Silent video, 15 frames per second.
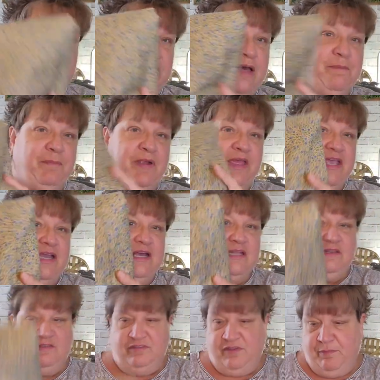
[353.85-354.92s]
I'll probably
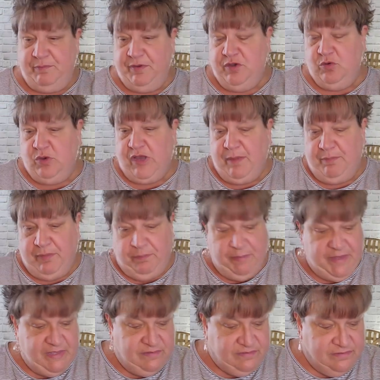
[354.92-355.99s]
cut this up into a couple
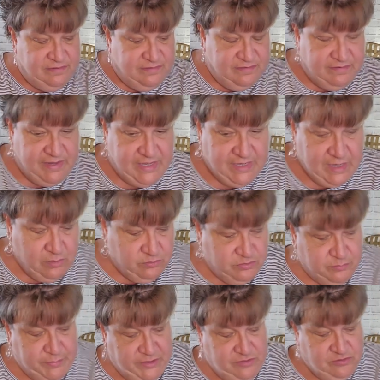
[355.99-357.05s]
pieces and take it out to
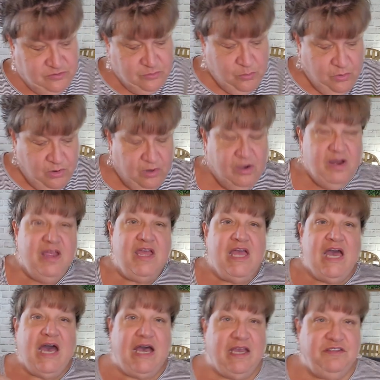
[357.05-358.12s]
my store.
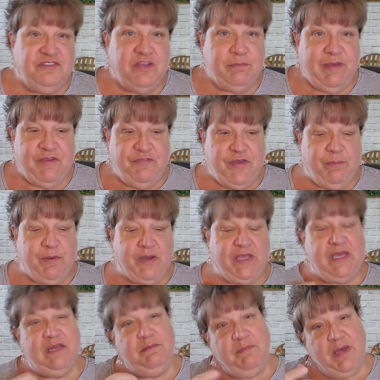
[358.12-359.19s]
I sell my
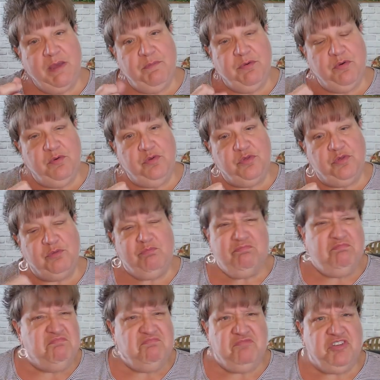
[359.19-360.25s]
fabric in my booth,
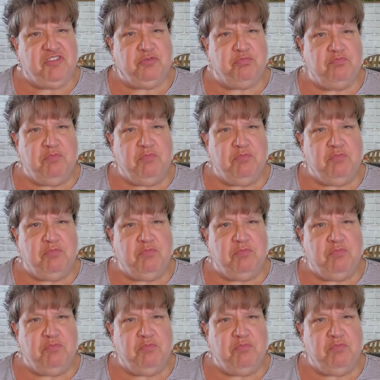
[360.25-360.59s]
just